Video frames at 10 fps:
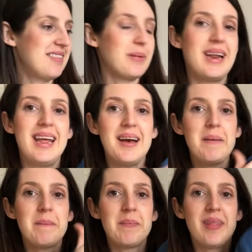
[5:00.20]
this one here.
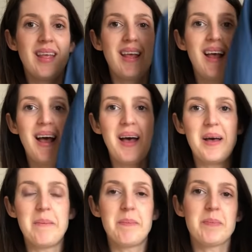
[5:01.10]

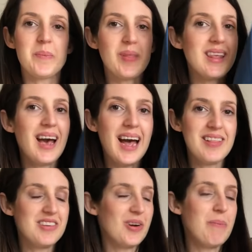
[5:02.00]
Um, yeah, I
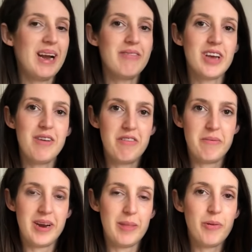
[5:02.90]
had this chambray left over
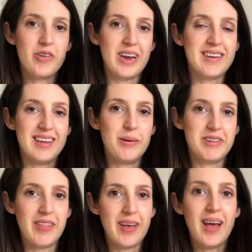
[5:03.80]
from another project. It
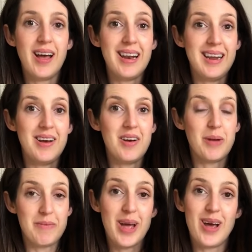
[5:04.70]
was another early, uh,
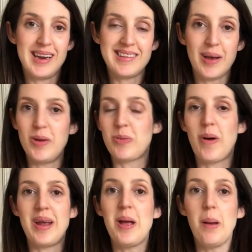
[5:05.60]
one of my early sews
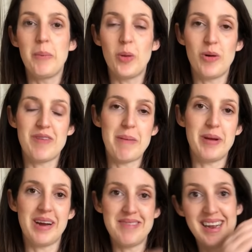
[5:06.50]
where I bought more
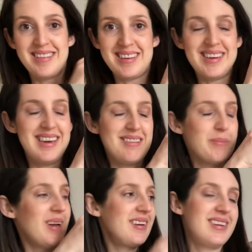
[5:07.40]
fabric and realised I didn't need as
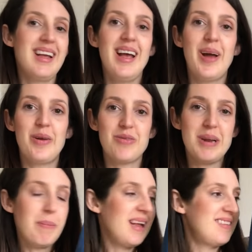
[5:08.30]
much. And I was
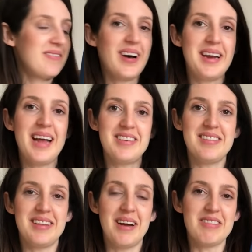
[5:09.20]
really pleased to find I had
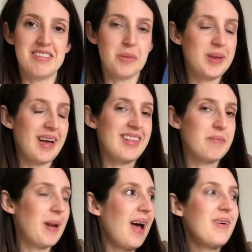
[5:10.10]
just enough to squeeze out
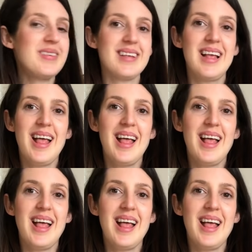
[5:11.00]
this blouse.